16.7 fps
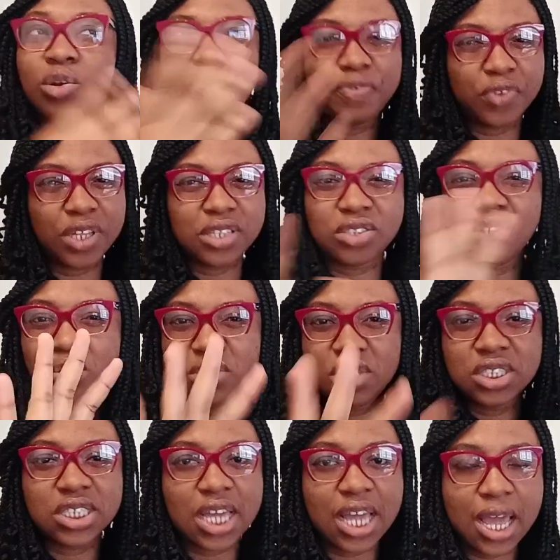all of that, the
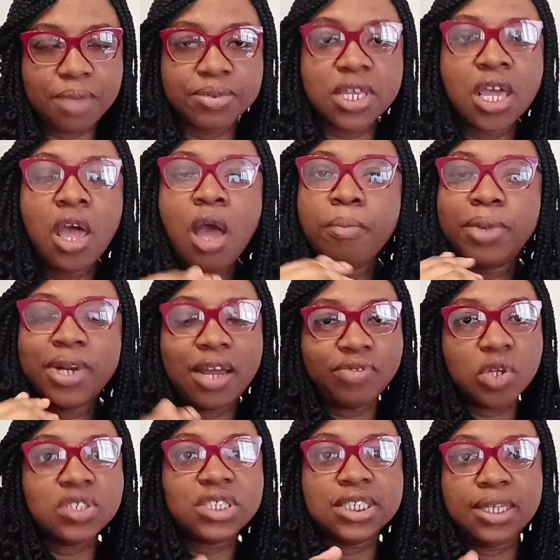other types, but
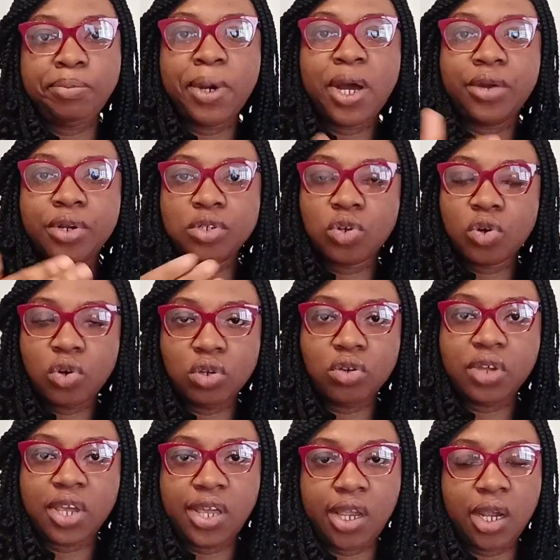I'm not seeing powdered
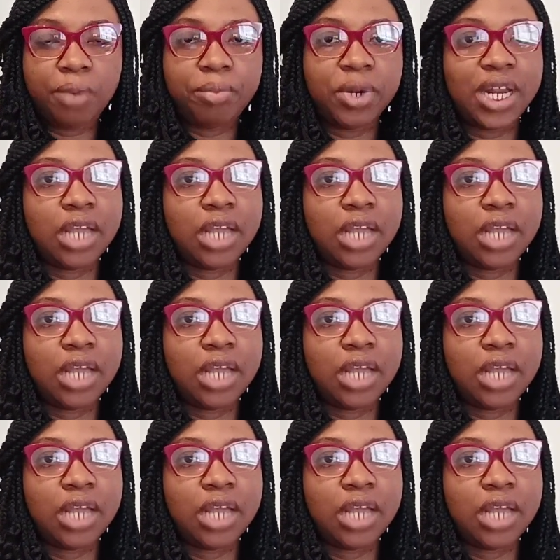color here.